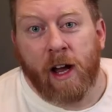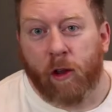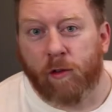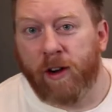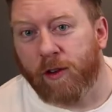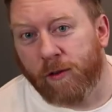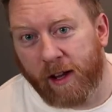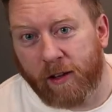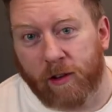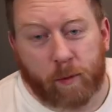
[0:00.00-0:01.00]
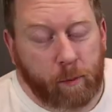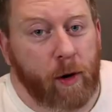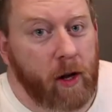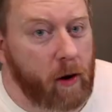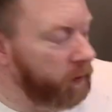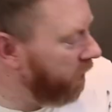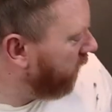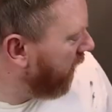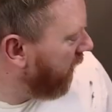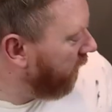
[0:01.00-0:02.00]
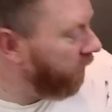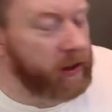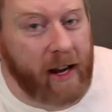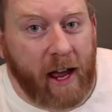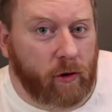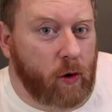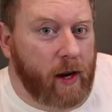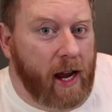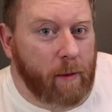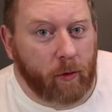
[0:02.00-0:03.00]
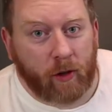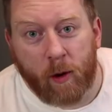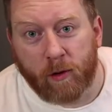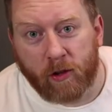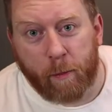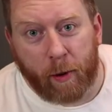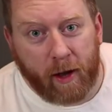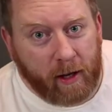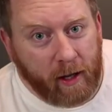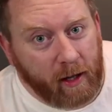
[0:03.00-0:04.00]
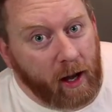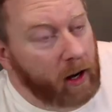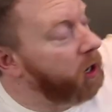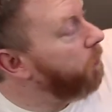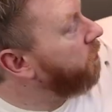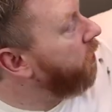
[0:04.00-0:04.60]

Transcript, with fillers: And the reason for this is pretty obvious that the electrical cables going to the plug are going to be